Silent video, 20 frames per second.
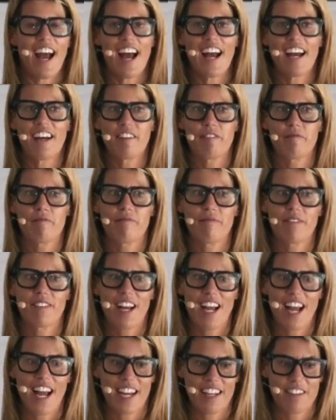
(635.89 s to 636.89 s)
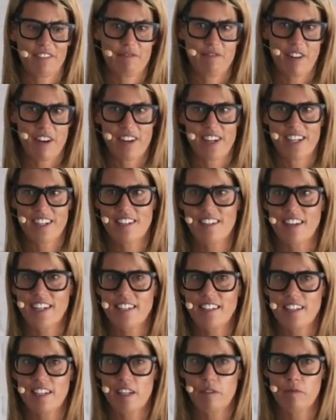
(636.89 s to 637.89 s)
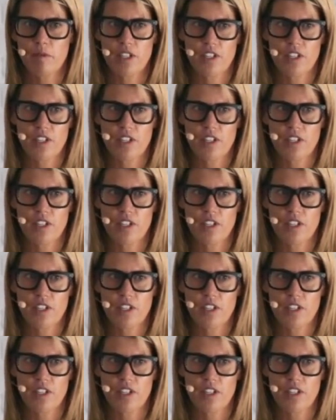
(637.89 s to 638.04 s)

And very excitingly,